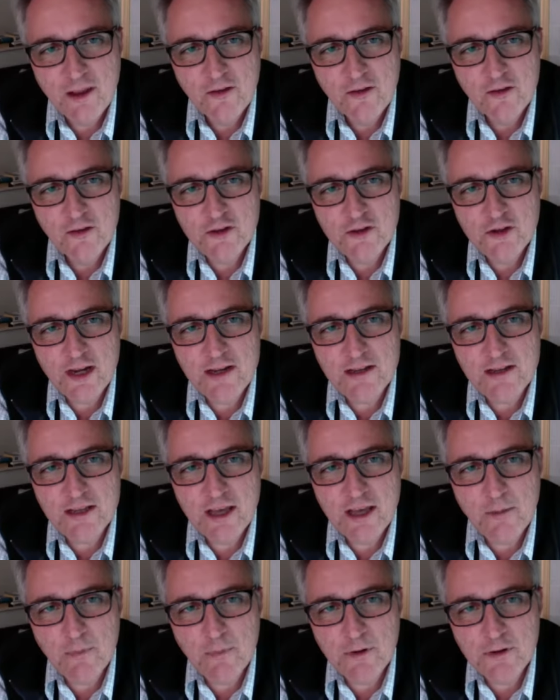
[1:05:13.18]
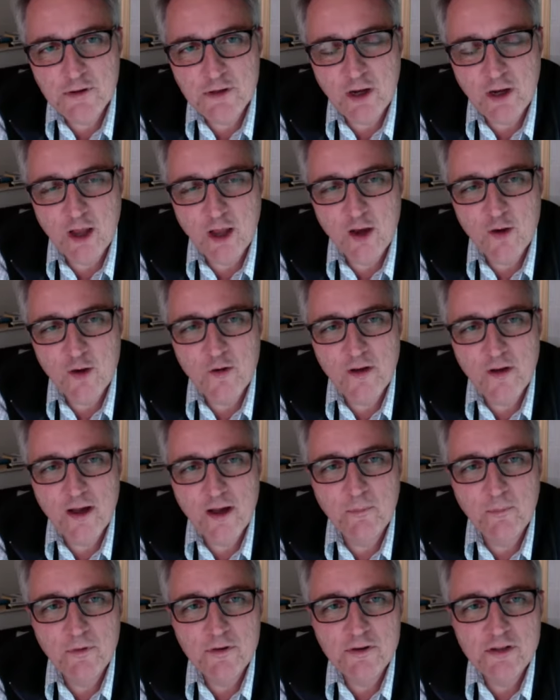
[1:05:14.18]
state governments and local
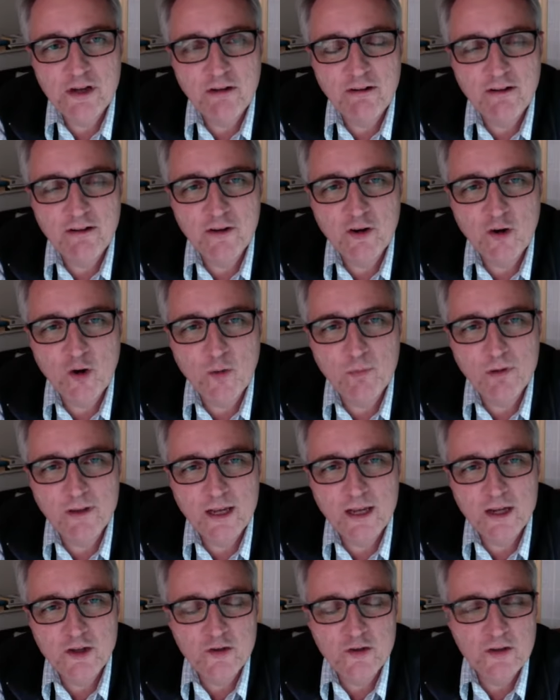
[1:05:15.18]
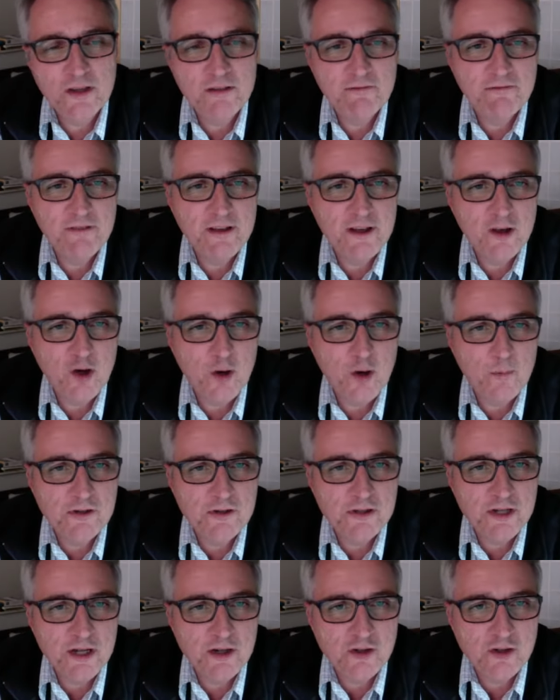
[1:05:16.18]
governments are under no obligation to give fair
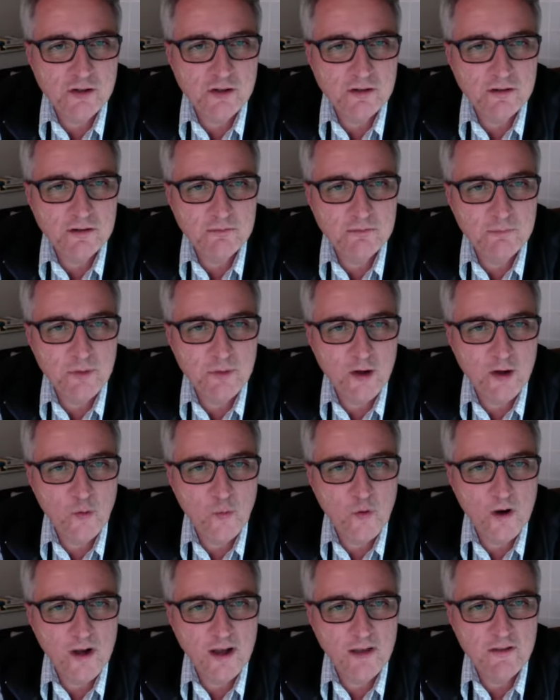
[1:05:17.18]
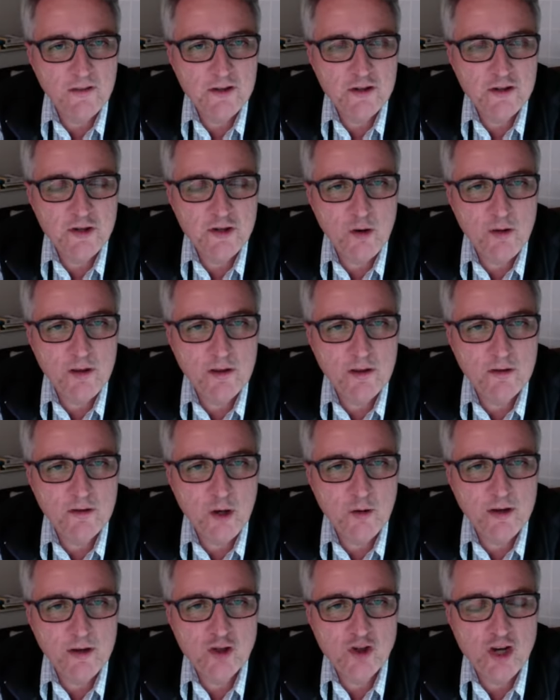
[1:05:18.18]
compensation, by the way, and there's no
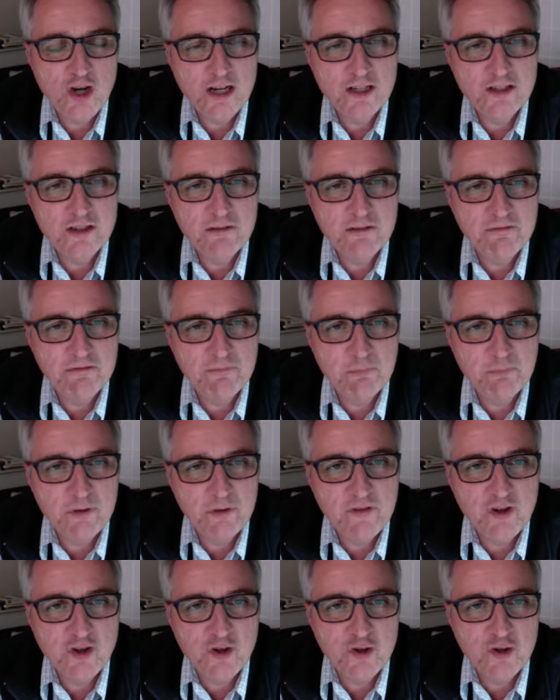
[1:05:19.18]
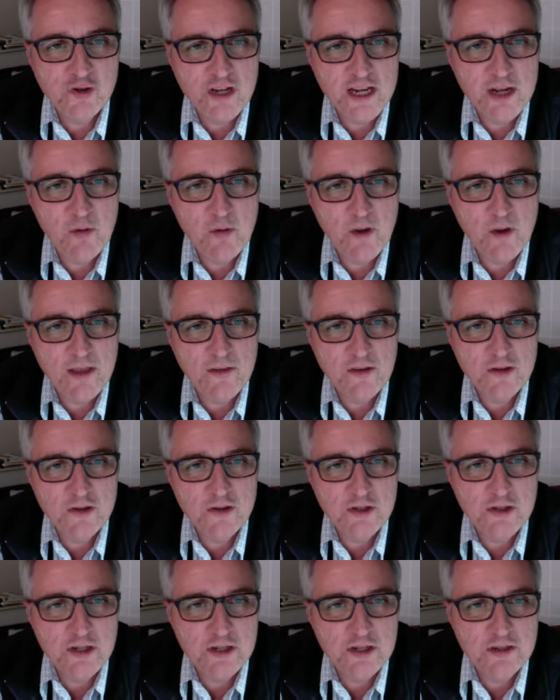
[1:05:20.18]
injunctive provisions anywhere that
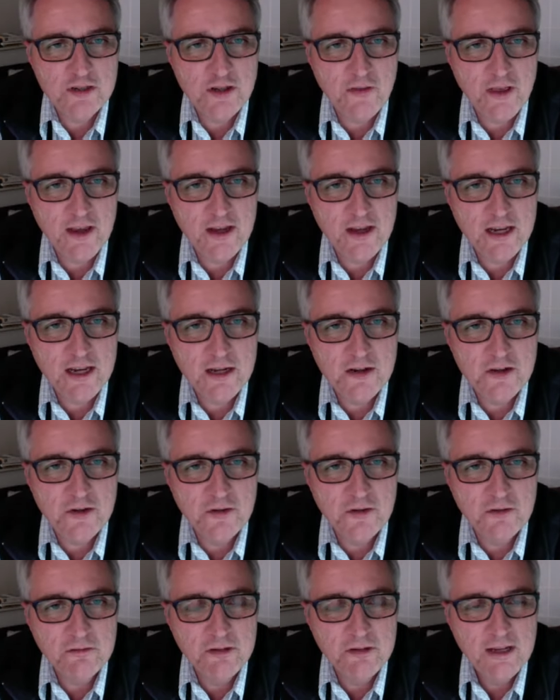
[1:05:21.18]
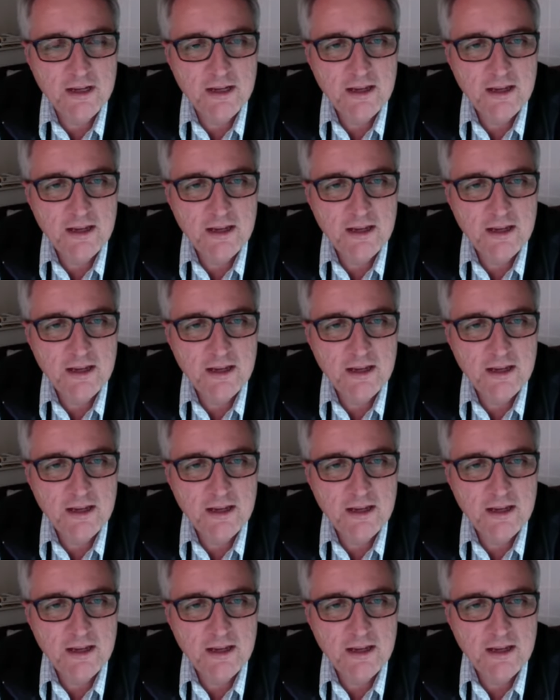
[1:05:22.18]
suggest that they need to.